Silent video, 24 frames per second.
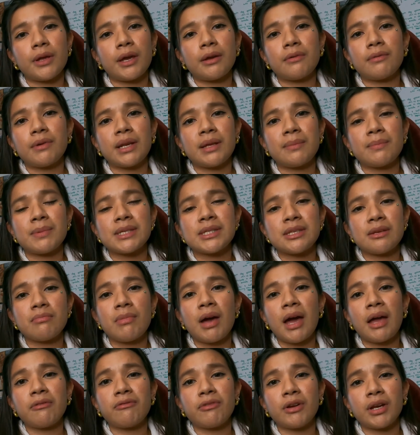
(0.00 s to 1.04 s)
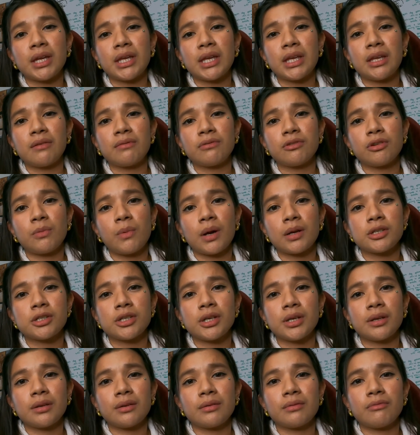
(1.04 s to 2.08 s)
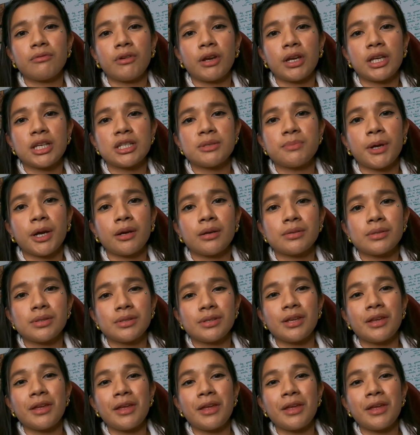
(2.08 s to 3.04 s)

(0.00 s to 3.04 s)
I really miss him. Hi Frankie, if you're watching, Frankie's parents.